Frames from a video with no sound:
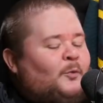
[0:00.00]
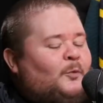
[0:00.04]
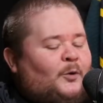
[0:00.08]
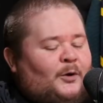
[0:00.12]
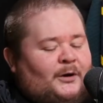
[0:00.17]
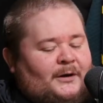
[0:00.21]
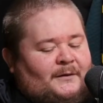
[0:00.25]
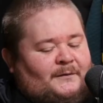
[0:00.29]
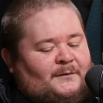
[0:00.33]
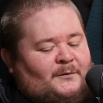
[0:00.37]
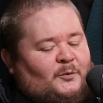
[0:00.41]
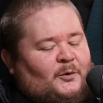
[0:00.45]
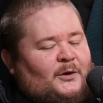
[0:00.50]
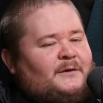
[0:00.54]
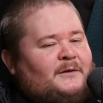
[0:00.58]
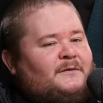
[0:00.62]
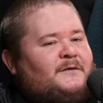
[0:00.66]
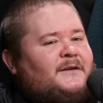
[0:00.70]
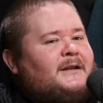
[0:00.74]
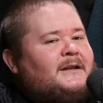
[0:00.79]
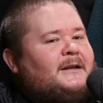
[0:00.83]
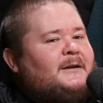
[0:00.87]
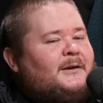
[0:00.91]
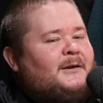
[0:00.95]

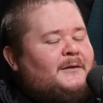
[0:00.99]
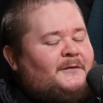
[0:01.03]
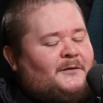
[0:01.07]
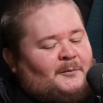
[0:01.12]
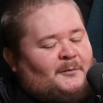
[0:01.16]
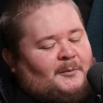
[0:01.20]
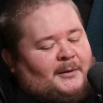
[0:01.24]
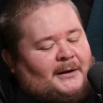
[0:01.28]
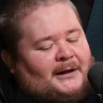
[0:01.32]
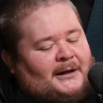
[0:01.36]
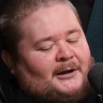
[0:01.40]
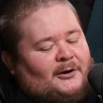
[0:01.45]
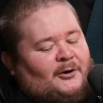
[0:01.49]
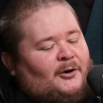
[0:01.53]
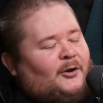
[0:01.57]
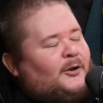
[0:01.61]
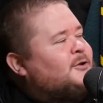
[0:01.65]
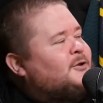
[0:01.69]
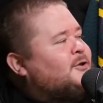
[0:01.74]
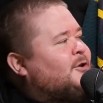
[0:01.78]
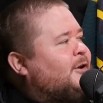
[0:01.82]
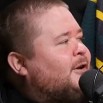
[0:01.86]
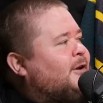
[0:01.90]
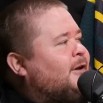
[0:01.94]
if you're playing
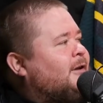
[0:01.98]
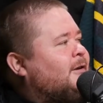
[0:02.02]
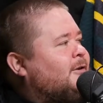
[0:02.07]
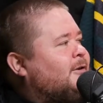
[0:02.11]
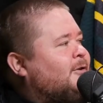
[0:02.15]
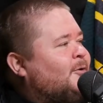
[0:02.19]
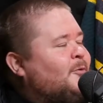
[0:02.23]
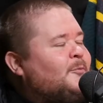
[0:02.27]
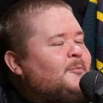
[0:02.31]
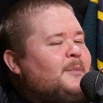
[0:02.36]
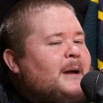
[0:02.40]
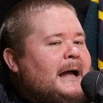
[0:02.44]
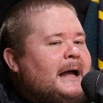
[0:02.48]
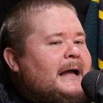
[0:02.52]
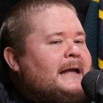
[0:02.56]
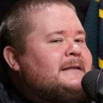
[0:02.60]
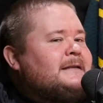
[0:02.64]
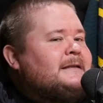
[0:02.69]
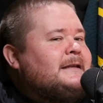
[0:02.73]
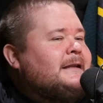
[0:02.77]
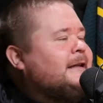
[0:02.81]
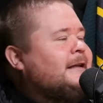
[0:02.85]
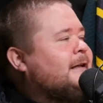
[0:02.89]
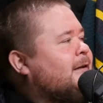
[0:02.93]
Call of Duty, you don't
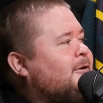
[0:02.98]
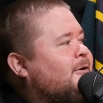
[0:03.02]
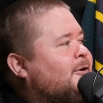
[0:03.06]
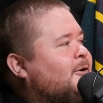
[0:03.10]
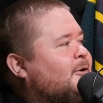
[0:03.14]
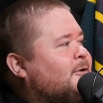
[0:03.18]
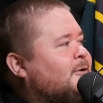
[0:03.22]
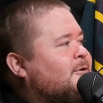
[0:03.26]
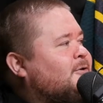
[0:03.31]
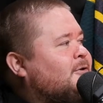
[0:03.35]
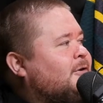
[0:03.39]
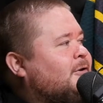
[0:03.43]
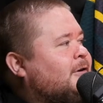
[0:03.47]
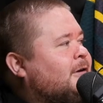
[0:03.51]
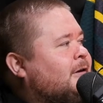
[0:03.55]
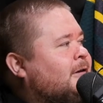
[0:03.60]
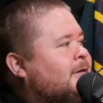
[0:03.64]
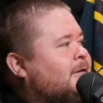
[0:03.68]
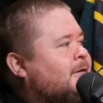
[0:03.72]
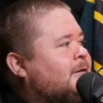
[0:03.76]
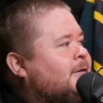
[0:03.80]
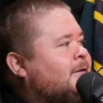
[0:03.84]
pass anything in Call of Duty,